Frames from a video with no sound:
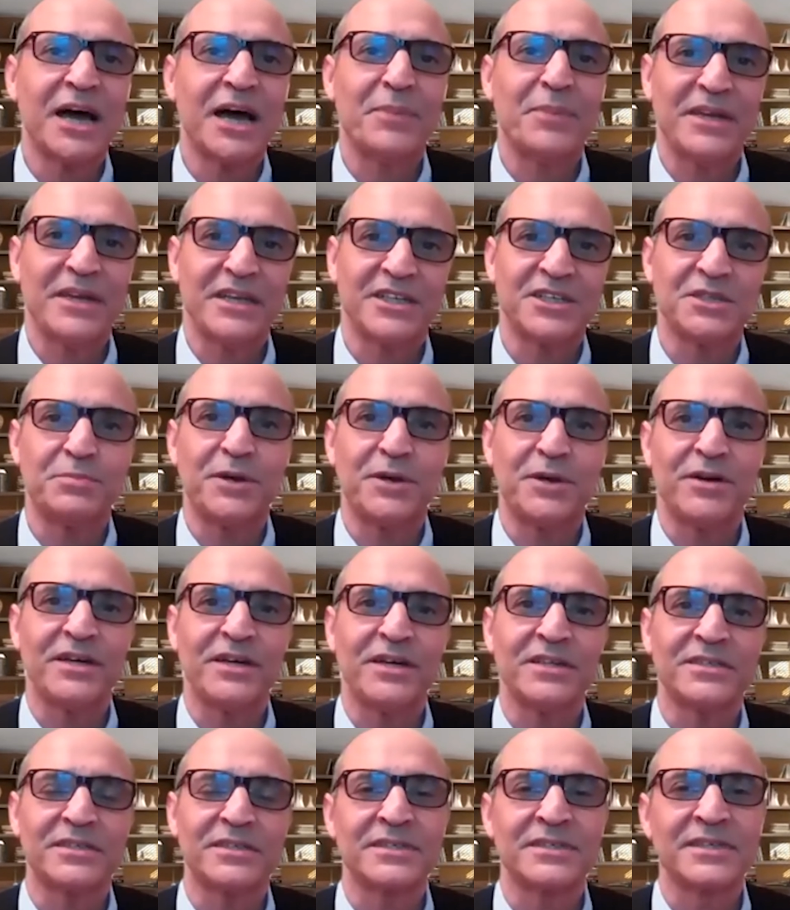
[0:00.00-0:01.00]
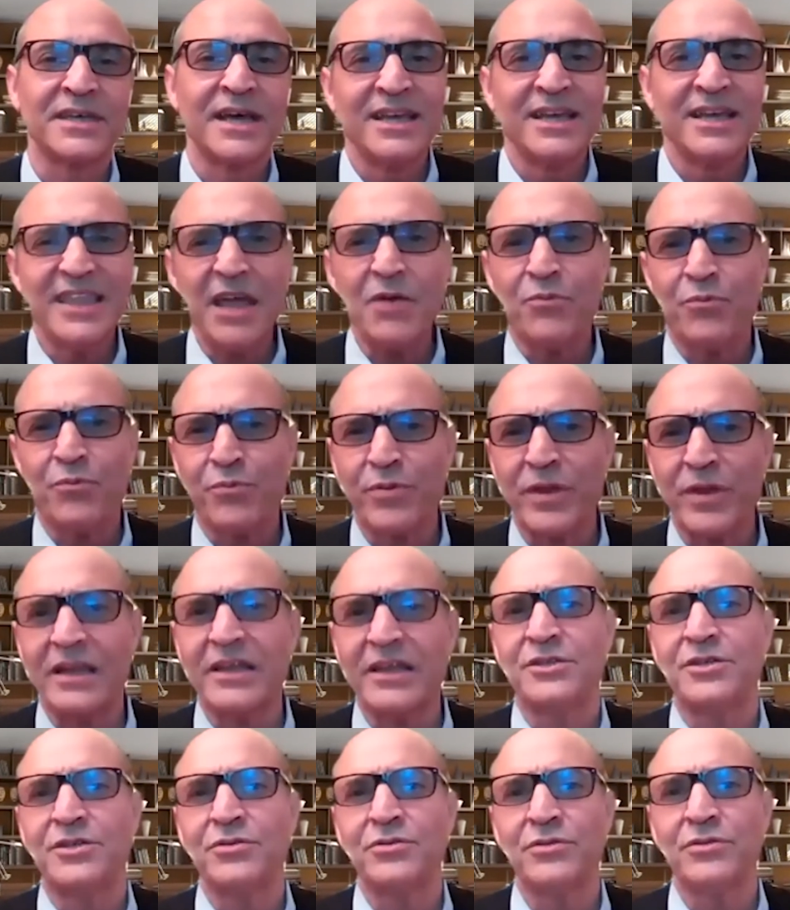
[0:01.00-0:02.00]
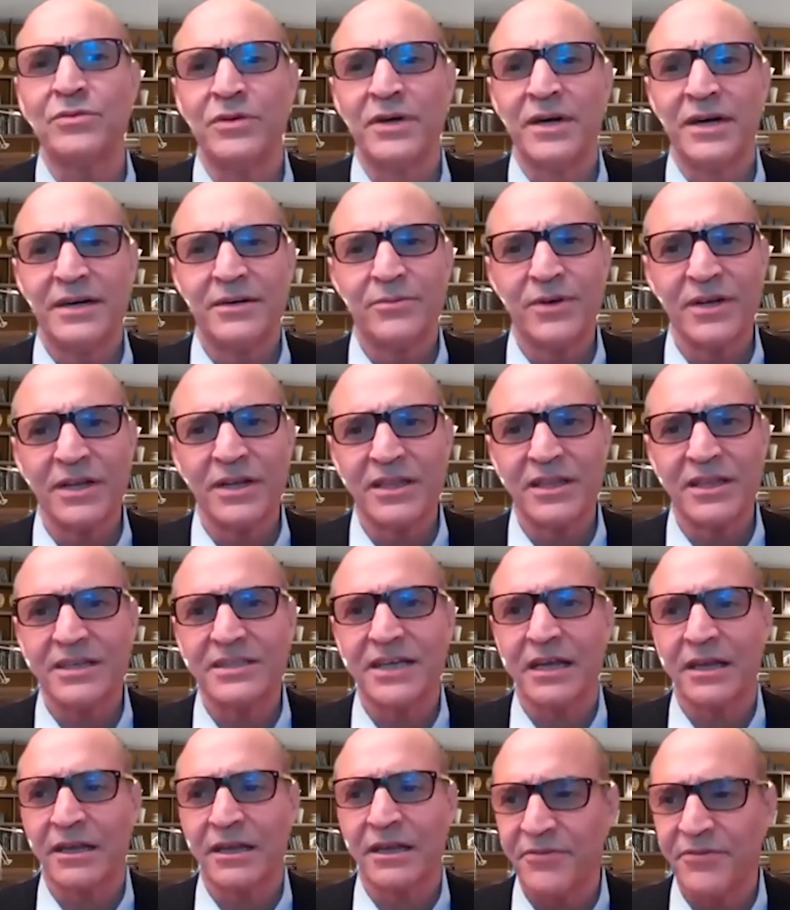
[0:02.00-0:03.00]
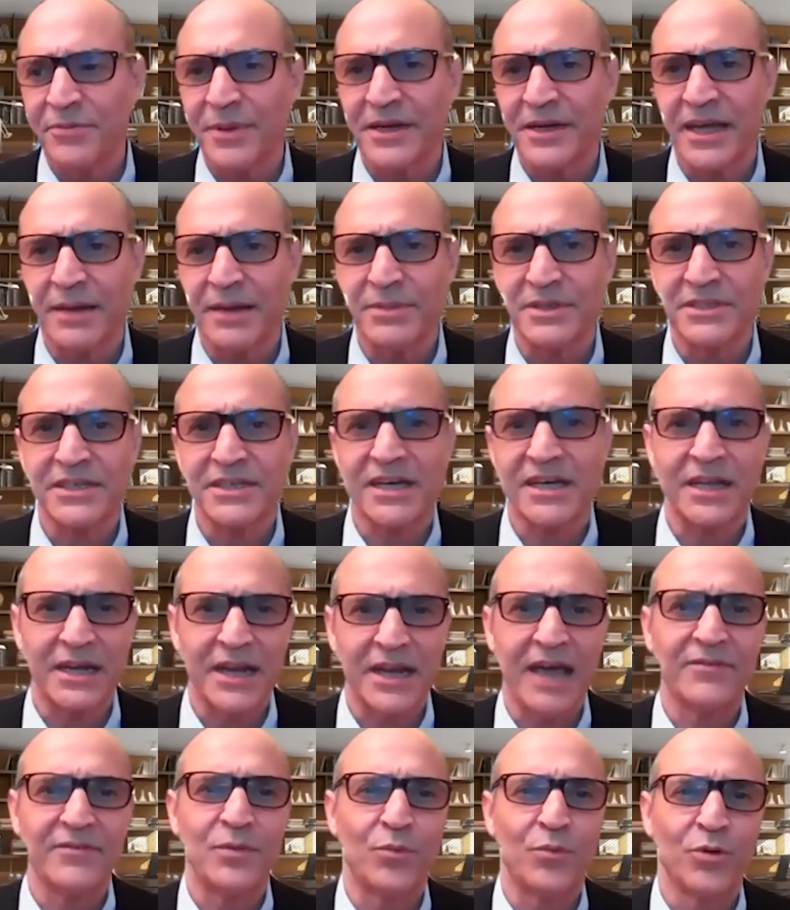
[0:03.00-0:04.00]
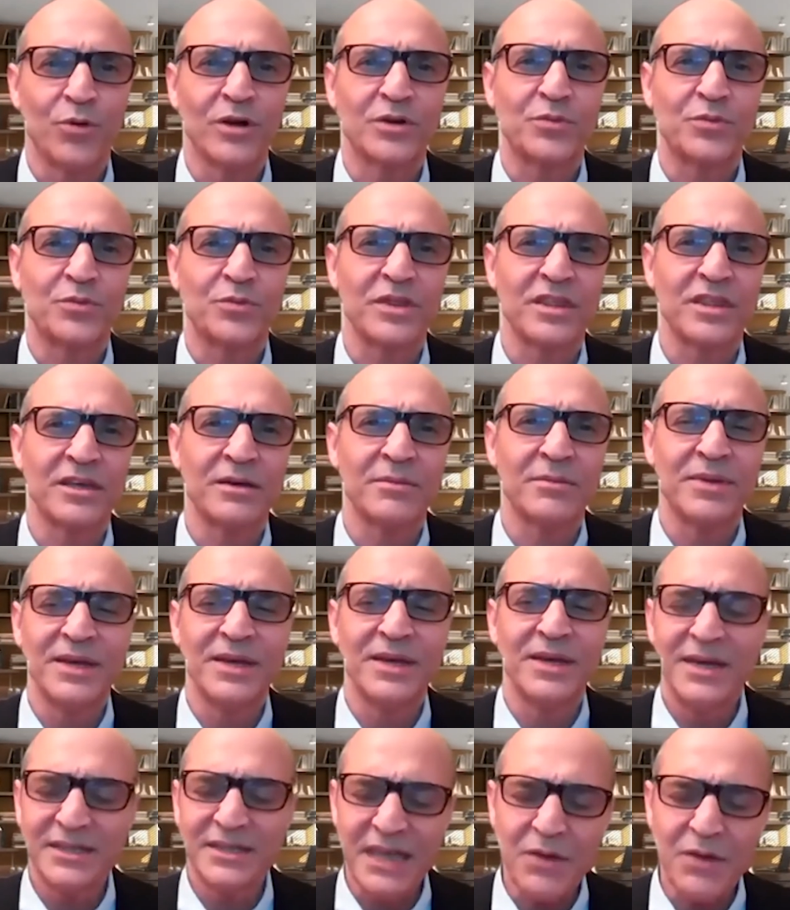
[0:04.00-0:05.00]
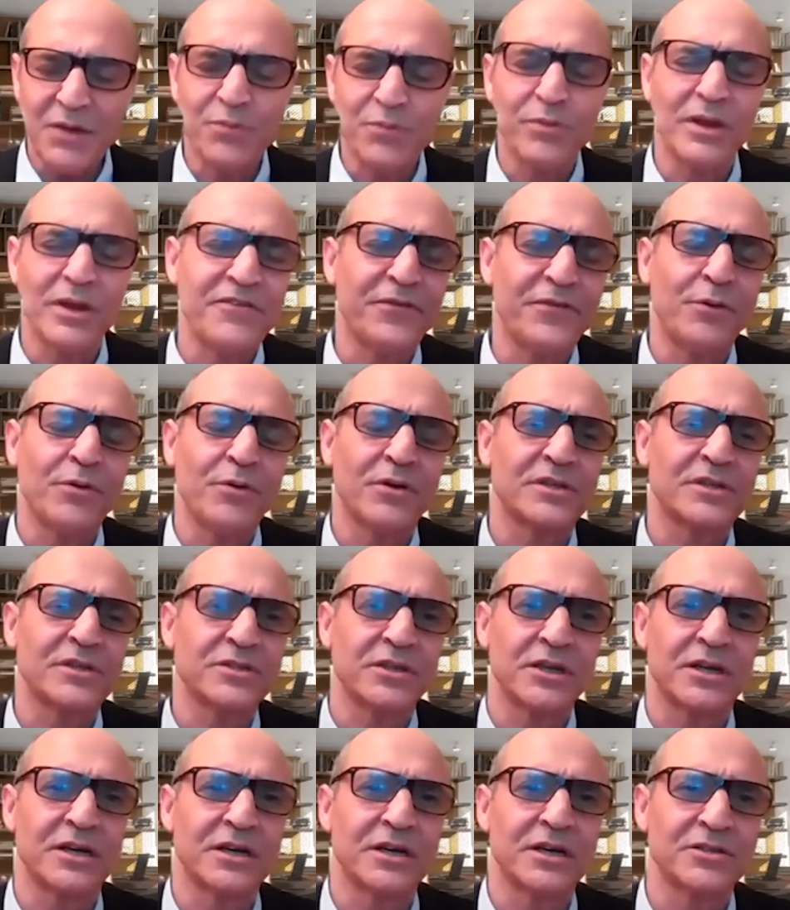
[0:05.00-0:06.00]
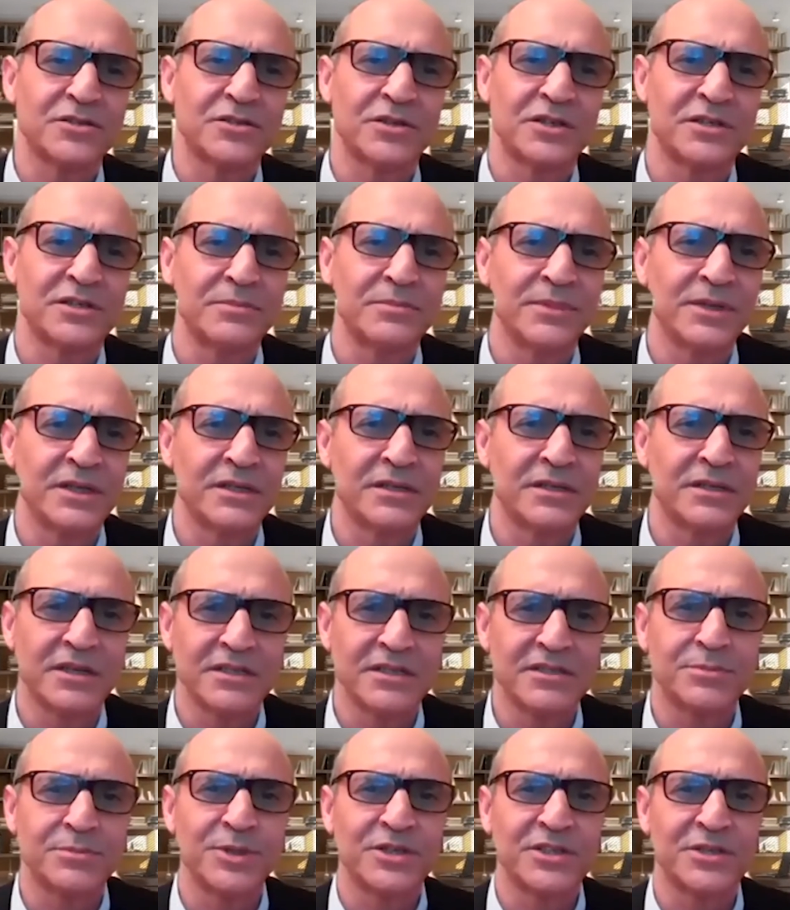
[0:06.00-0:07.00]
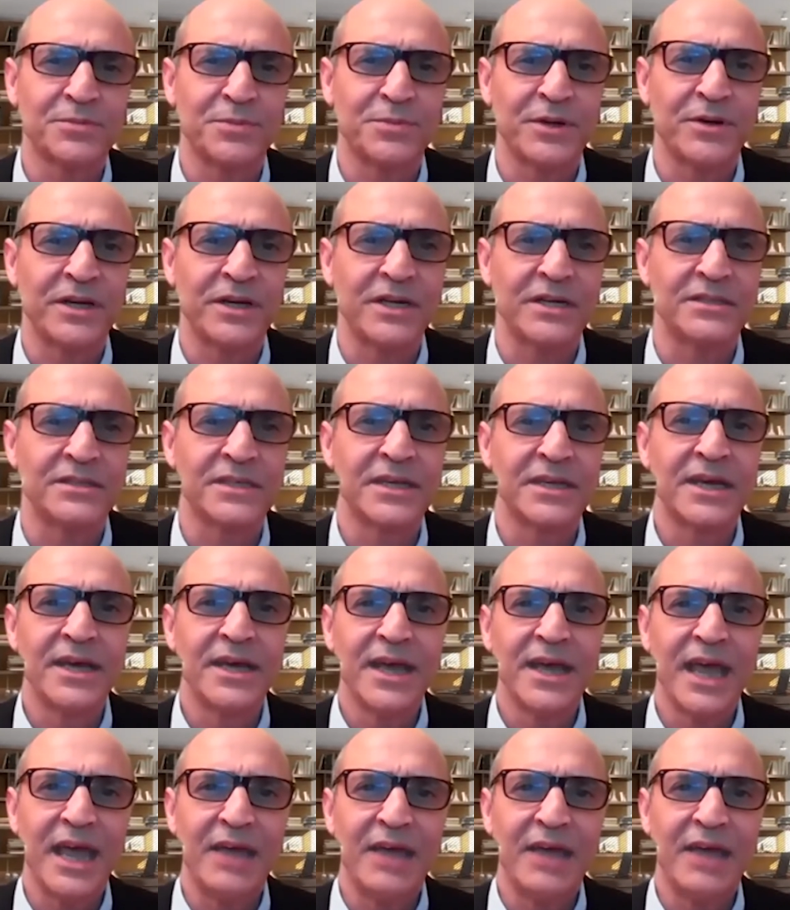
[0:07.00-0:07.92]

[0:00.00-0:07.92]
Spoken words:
shopping experiences. They really do. One of the things I love about Amazon and having worked with them is they really focus on the customer experience.